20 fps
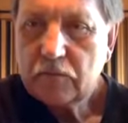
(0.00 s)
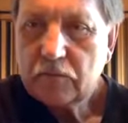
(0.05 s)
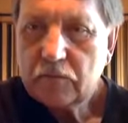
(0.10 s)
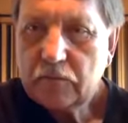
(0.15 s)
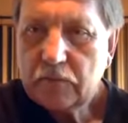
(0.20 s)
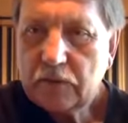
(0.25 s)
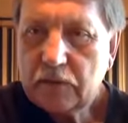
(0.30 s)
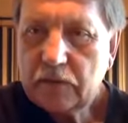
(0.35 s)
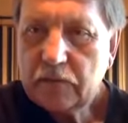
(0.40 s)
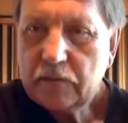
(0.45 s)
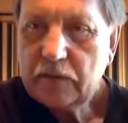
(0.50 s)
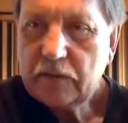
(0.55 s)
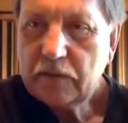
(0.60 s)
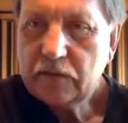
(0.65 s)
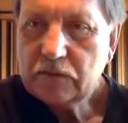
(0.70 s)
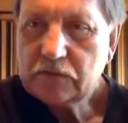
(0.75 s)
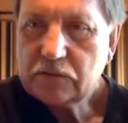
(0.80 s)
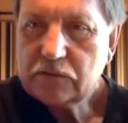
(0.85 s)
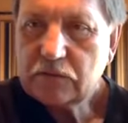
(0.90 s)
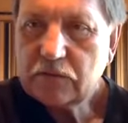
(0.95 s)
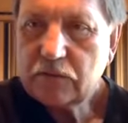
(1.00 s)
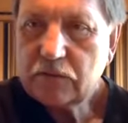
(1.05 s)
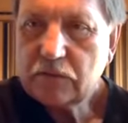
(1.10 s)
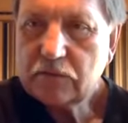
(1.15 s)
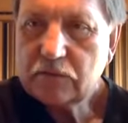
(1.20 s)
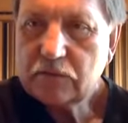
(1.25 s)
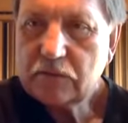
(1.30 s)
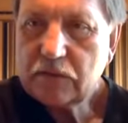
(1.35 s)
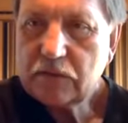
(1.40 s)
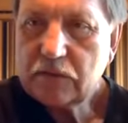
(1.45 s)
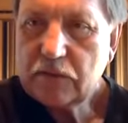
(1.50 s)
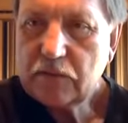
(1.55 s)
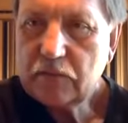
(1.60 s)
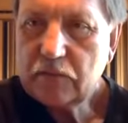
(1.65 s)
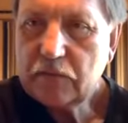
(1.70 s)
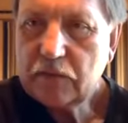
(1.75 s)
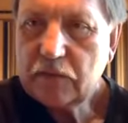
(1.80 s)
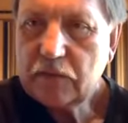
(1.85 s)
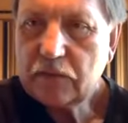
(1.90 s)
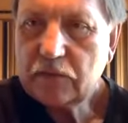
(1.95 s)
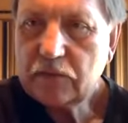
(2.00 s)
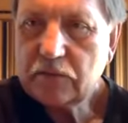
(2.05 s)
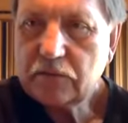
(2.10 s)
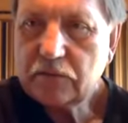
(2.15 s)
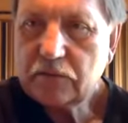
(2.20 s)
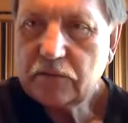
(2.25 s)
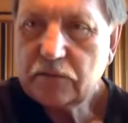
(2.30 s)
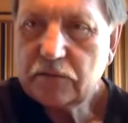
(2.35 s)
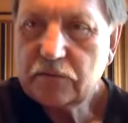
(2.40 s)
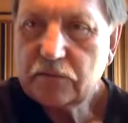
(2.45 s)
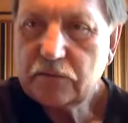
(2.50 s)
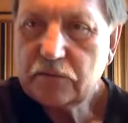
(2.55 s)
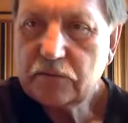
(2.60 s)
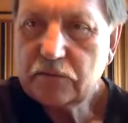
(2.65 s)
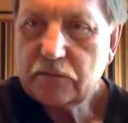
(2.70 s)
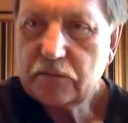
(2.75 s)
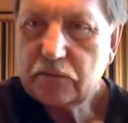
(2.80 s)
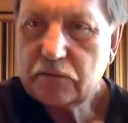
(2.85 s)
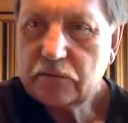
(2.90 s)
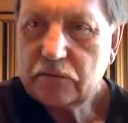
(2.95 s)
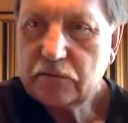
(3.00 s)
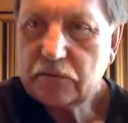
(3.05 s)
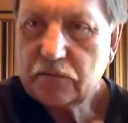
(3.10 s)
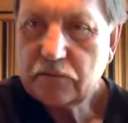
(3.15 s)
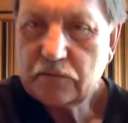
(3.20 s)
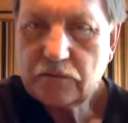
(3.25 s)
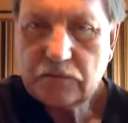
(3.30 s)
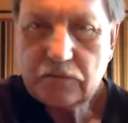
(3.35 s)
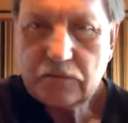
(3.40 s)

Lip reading: But let me also email you.